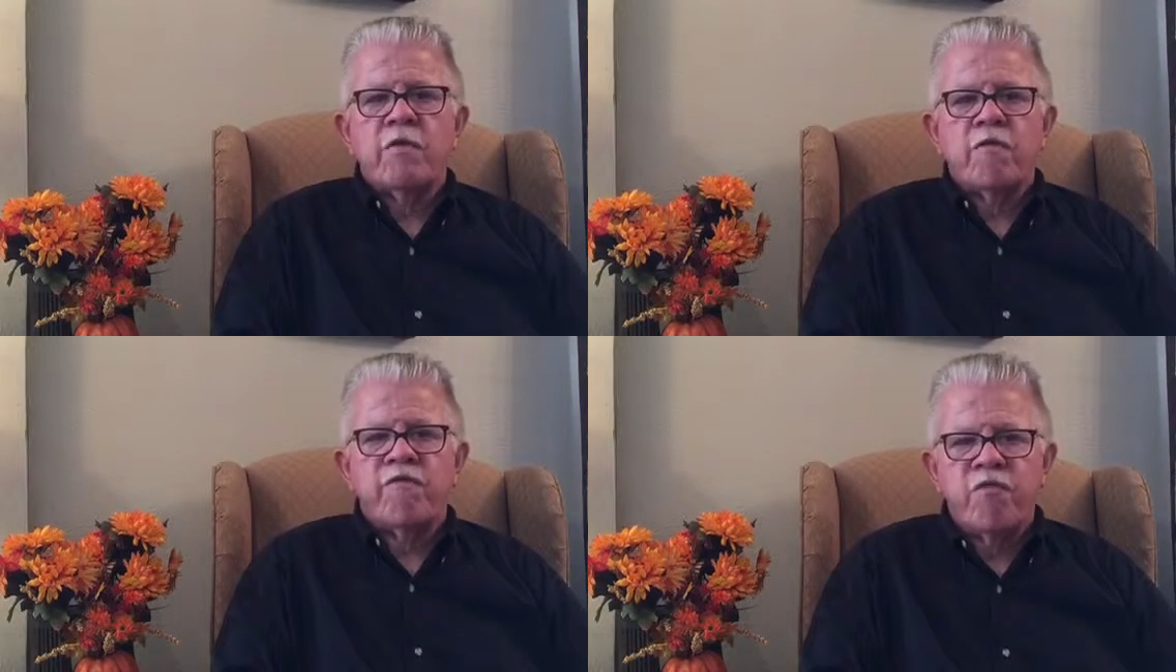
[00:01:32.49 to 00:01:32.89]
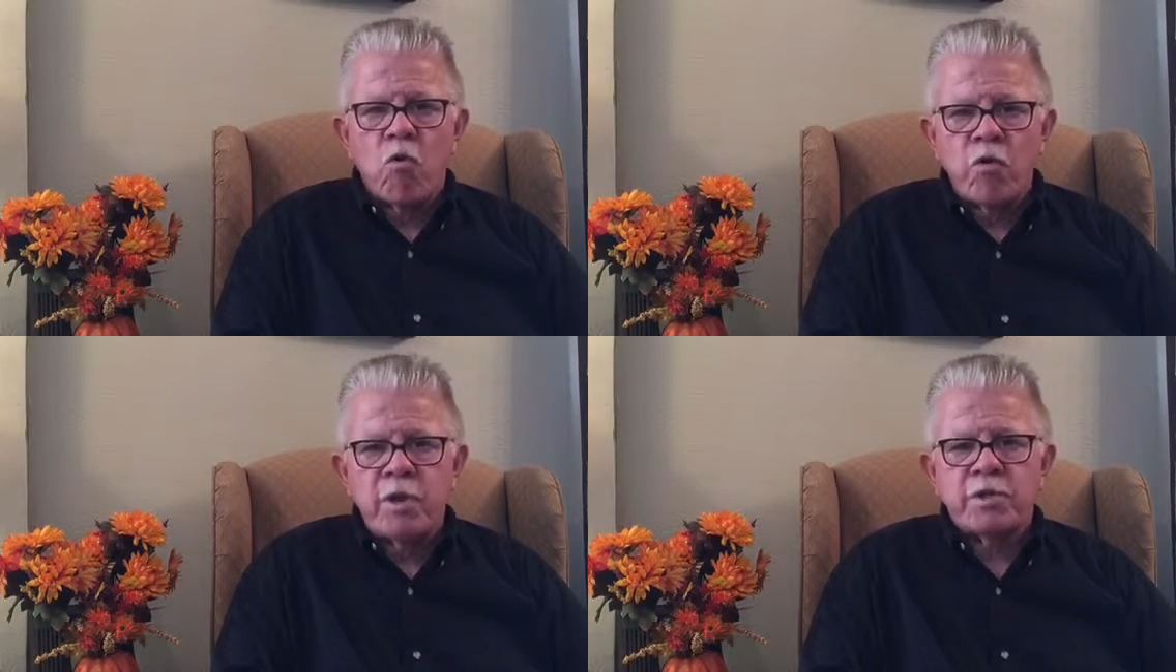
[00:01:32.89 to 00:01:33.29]
The
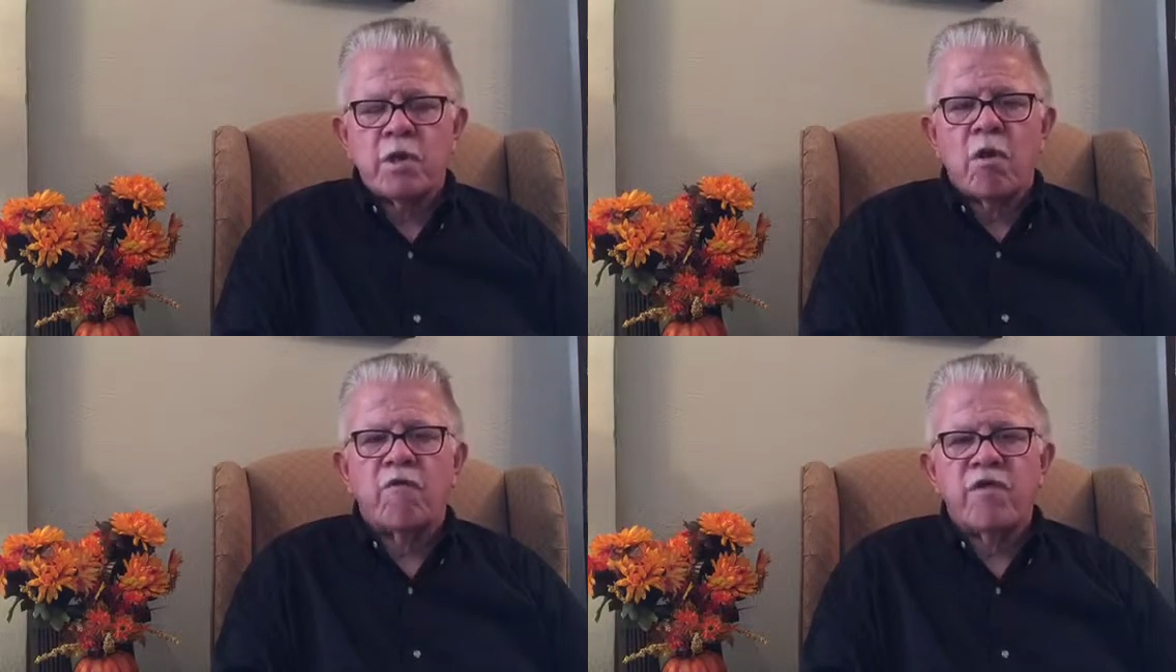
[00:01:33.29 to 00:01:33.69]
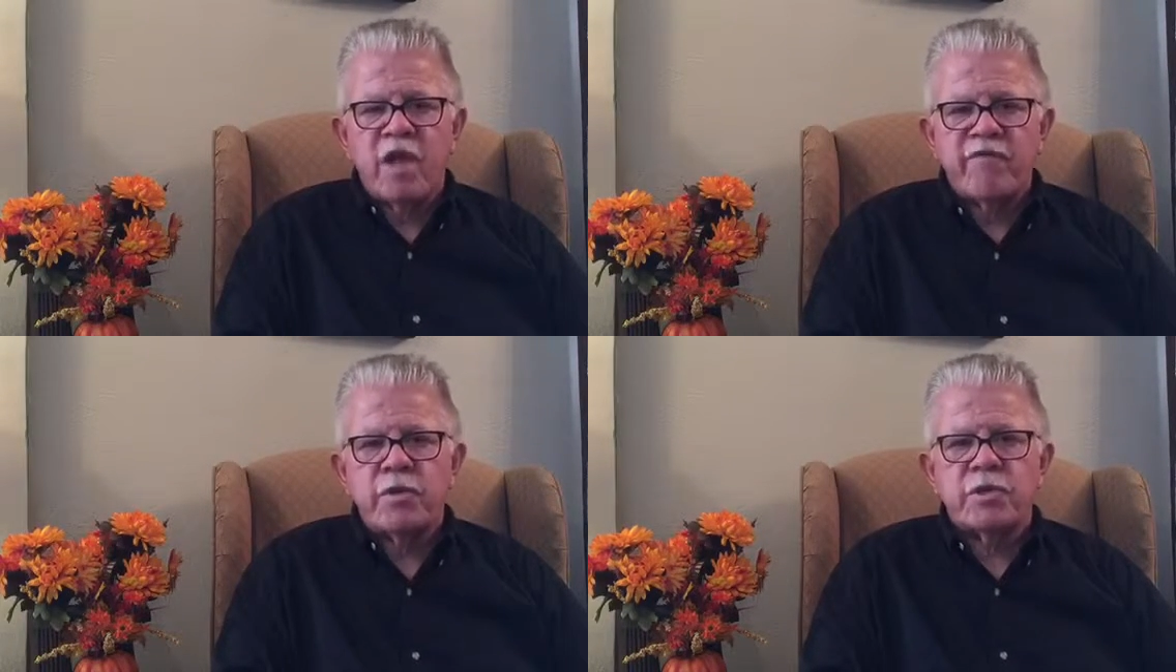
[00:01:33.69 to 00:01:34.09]
fullness of
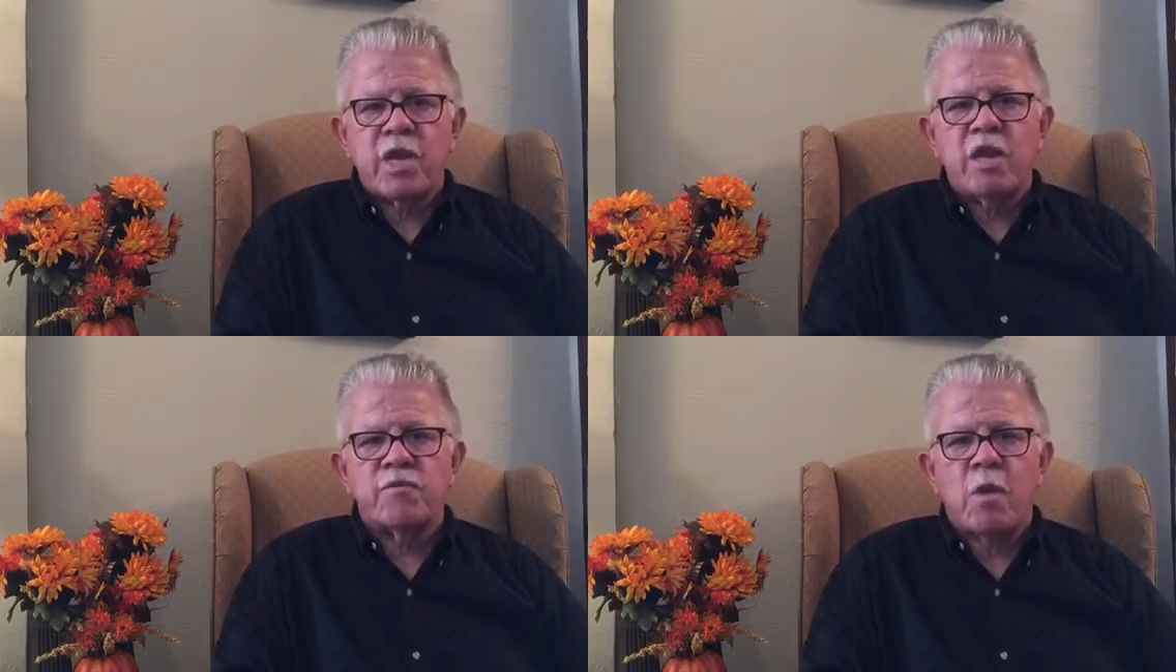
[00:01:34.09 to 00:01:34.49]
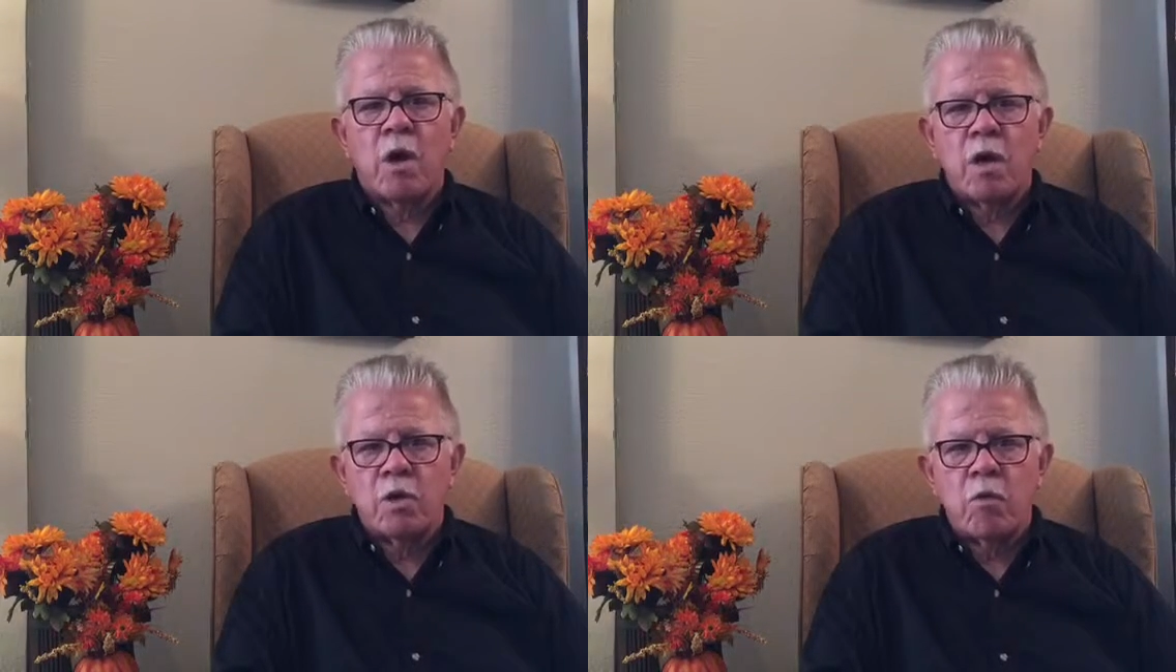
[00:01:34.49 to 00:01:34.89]
heaven stands
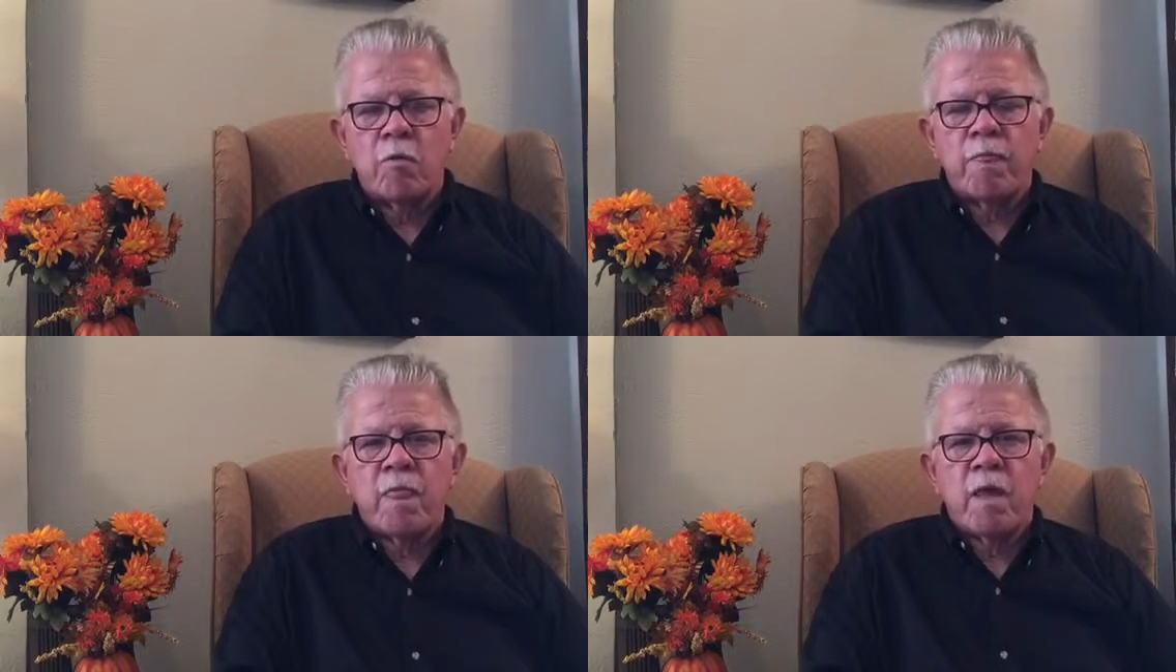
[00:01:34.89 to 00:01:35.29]
behind you.